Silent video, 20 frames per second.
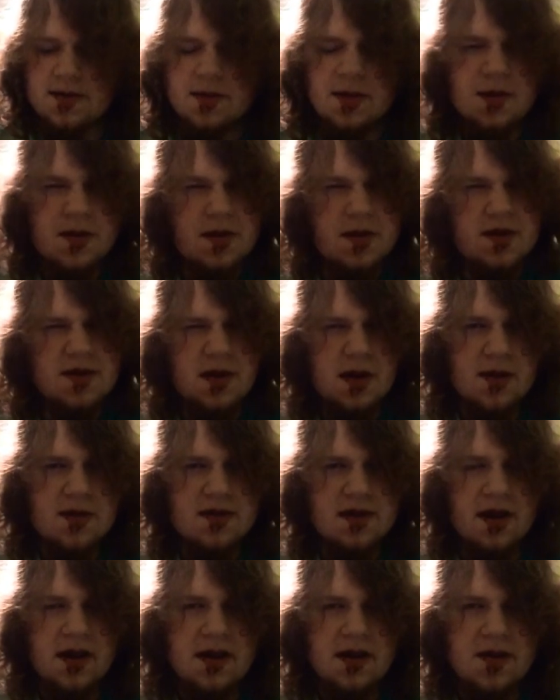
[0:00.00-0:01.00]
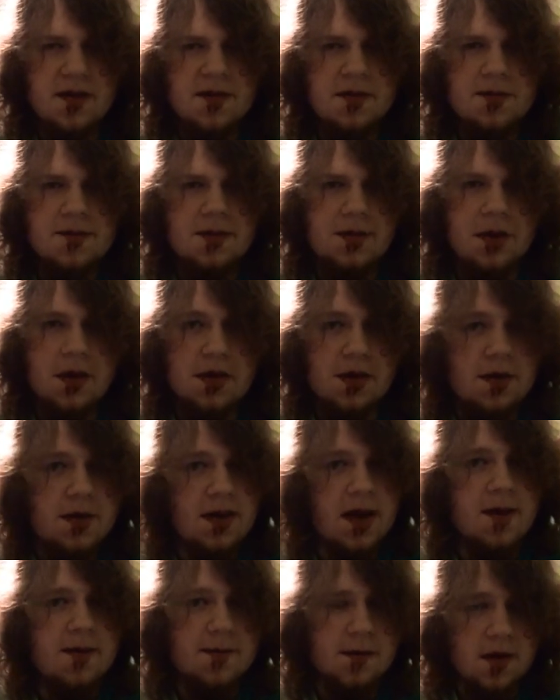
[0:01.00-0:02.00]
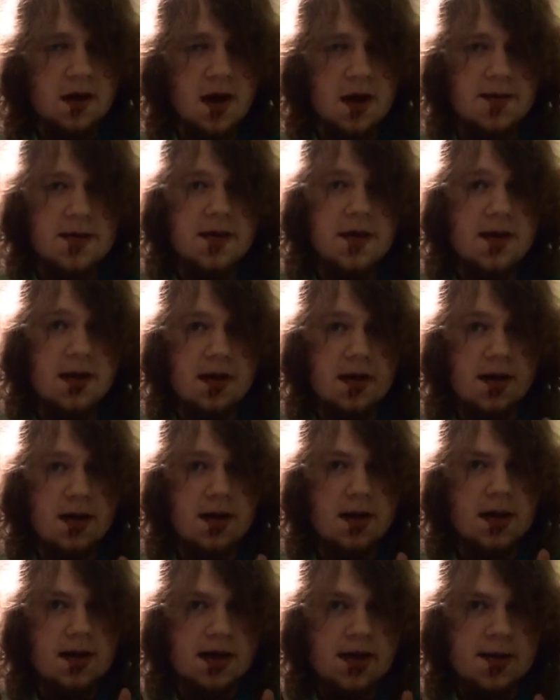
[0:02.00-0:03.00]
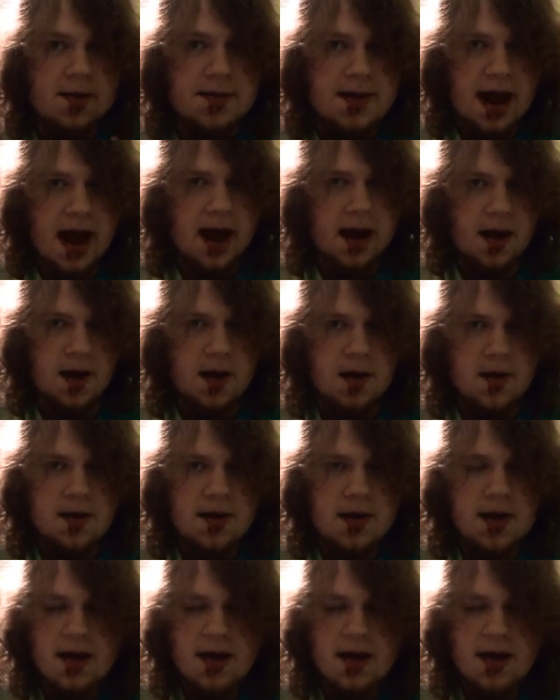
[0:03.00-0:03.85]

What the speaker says: wintergreen's all slightly different, but they do have in common the tobacco.